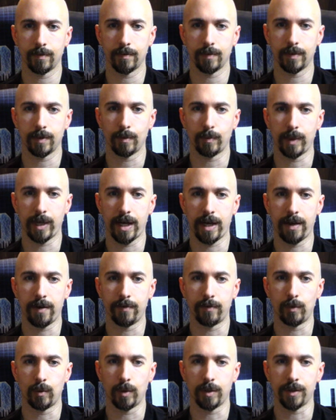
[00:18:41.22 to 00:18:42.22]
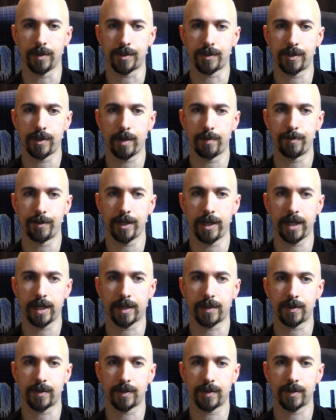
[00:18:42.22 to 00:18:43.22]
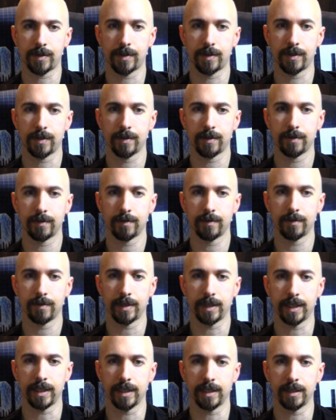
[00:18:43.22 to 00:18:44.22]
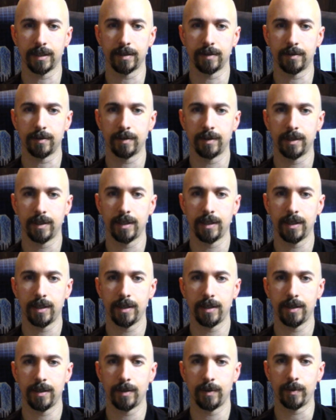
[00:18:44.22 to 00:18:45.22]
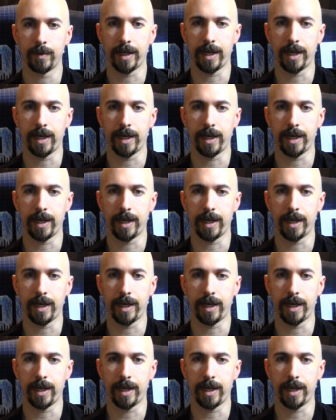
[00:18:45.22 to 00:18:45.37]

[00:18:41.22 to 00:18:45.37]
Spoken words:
Then we have Loyal Subjects. Again, we